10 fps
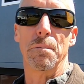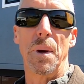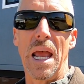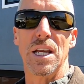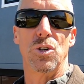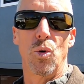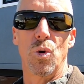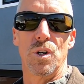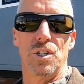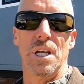bay
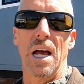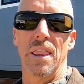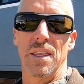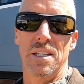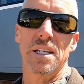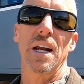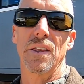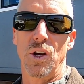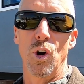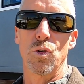doors on this side of the
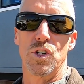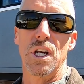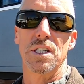coach